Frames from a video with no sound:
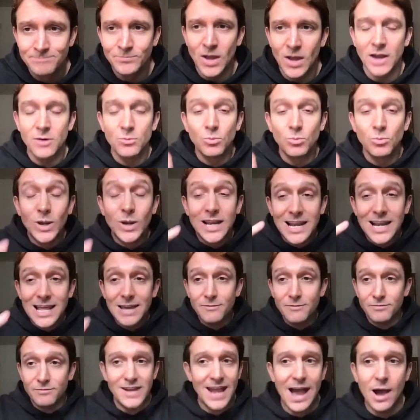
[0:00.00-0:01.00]
And we
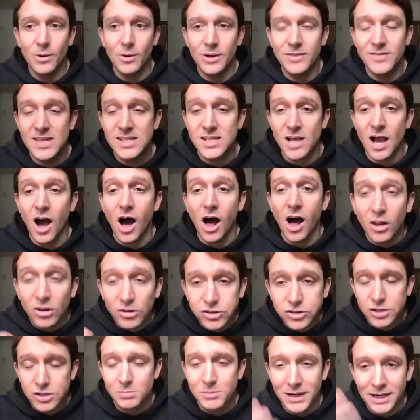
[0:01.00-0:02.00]
live now in this
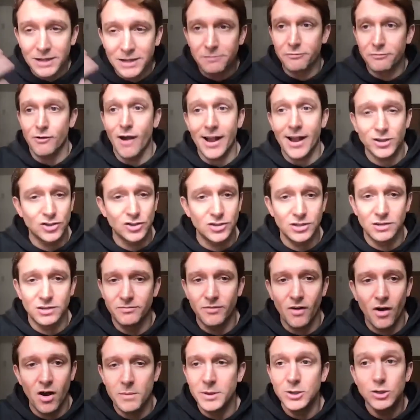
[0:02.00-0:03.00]
ultimately fractured
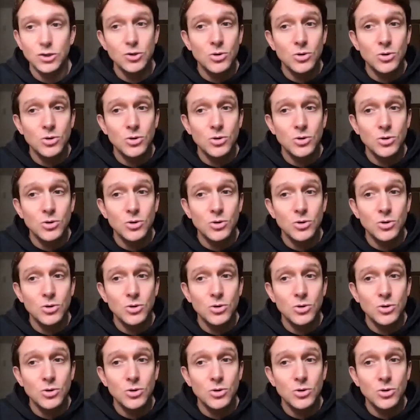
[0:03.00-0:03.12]
environment.